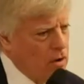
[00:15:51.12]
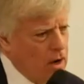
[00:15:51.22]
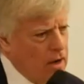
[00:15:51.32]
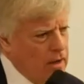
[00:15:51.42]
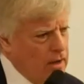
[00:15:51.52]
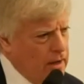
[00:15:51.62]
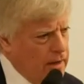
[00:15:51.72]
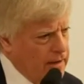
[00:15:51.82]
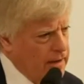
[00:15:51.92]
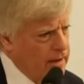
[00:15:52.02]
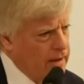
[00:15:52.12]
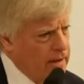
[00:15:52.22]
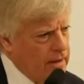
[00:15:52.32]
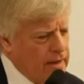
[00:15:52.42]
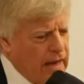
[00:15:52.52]
that the persons
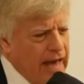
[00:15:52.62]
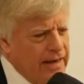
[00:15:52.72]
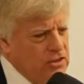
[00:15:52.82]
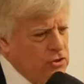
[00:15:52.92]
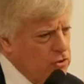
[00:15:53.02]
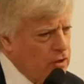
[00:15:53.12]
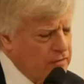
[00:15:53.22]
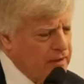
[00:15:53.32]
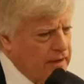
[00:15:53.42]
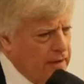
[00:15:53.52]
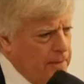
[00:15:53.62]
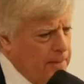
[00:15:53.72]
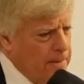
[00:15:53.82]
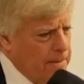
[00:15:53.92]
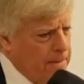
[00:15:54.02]
who put the bomb
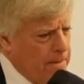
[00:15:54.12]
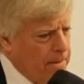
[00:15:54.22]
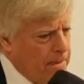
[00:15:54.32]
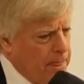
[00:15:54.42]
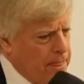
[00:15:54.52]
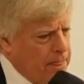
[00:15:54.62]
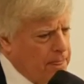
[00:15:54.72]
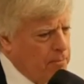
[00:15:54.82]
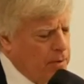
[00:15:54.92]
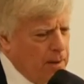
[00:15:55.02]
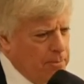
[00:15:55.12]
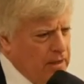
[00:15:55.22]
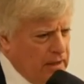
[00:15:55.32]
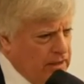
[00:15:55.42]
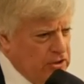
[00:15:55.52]
in the building, which was
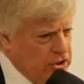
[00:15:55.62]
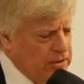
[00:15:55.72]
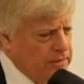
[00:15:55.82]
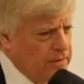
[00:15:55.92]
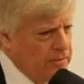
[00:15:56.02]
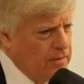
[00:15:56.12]
tested positive